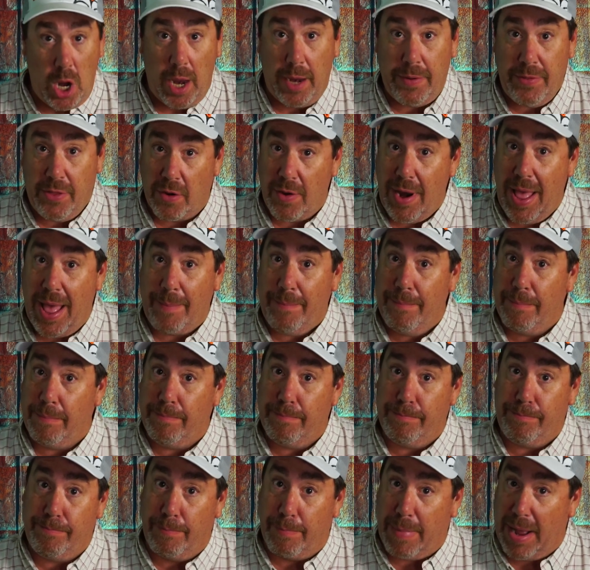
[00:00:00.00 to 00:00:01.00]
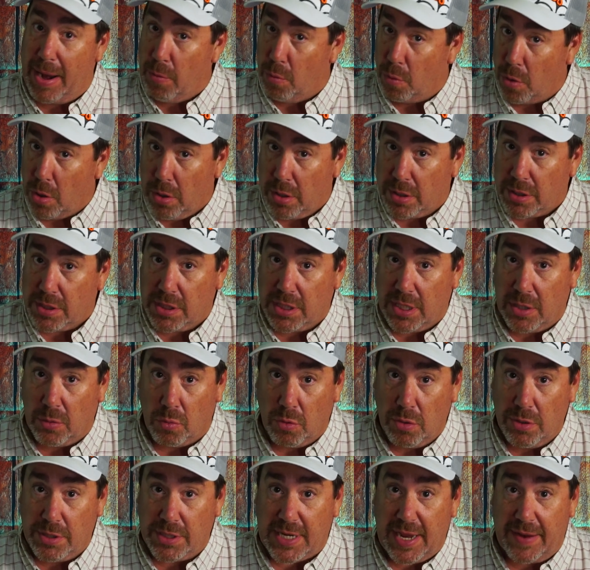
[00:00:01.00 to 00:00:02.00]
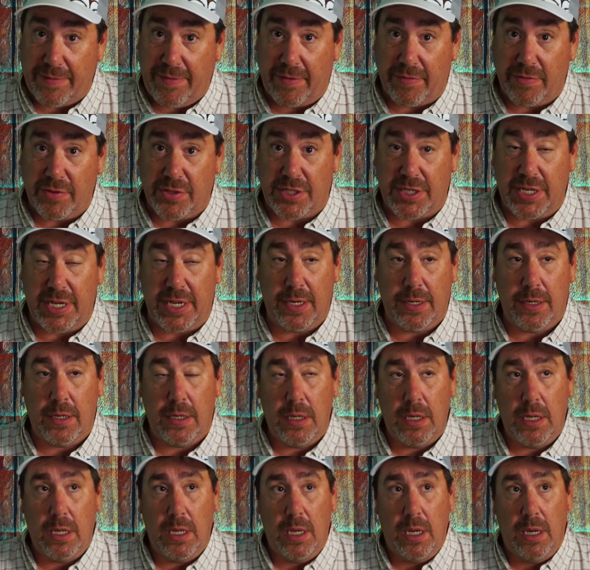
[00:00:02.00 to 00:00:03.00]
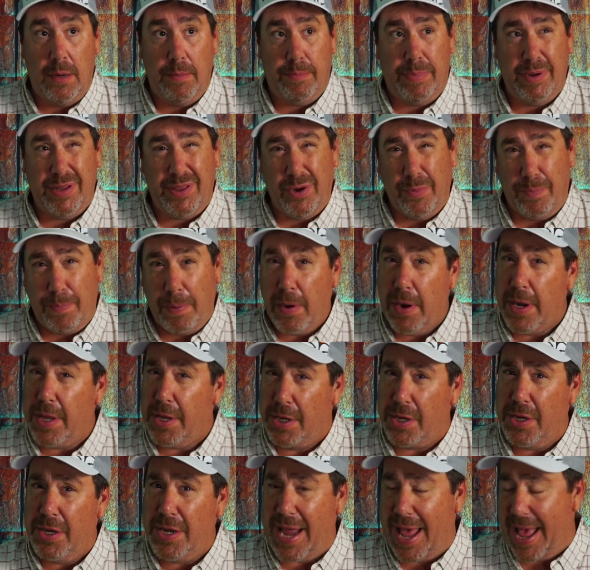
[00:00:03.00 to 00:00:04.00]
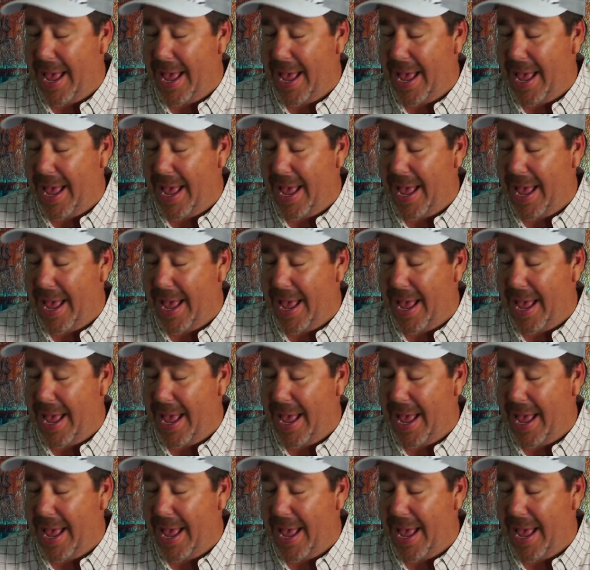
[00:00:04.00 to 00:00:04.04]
they're not my worst, the worst I've ever seen, but they're pretty good,